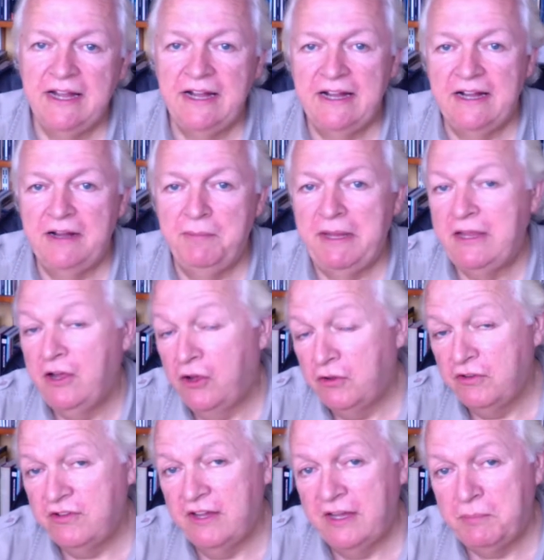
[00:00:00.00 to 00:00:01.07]
Um, it can't
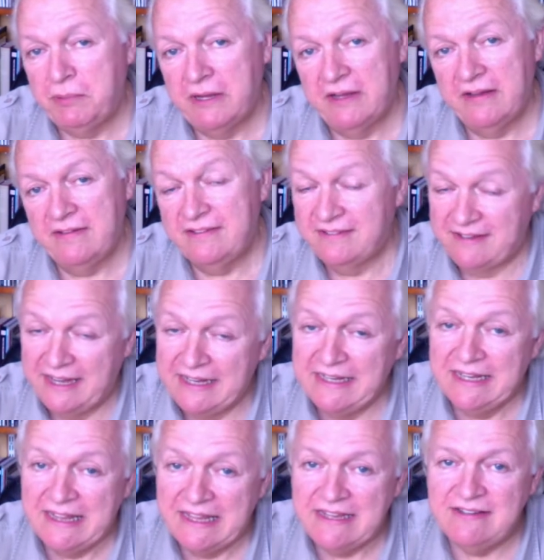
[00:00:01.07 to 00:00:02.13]
take place,
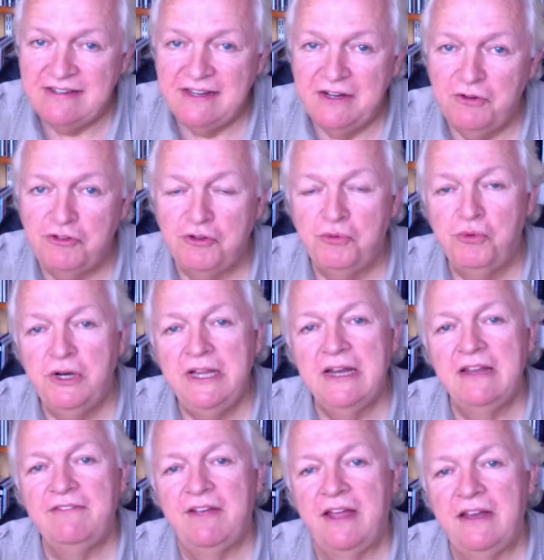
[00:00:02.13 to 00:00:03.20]
sadly, this year as a real
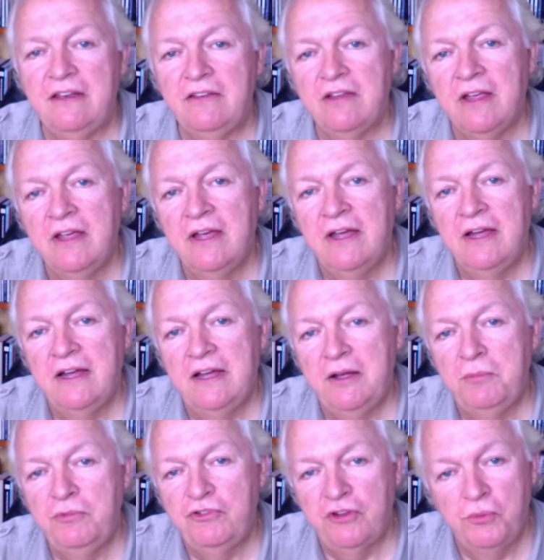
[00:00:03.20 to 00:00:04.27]
event,
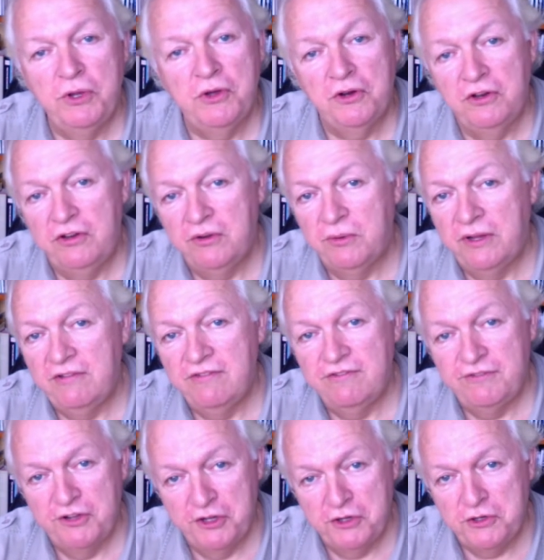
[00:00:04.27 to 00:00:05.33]
um, so we're going to do it
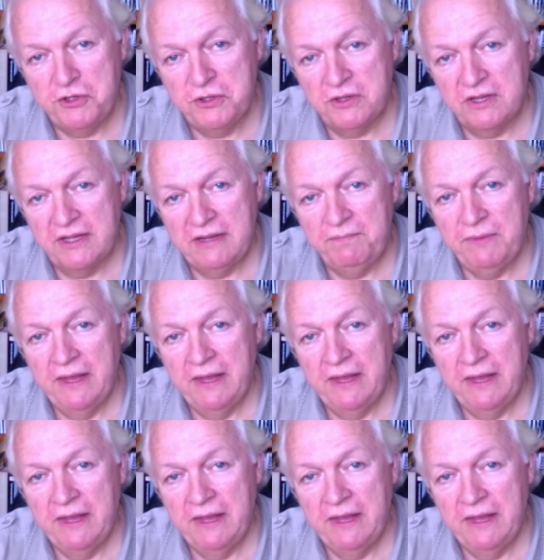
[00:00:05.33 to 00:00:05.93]
virtually.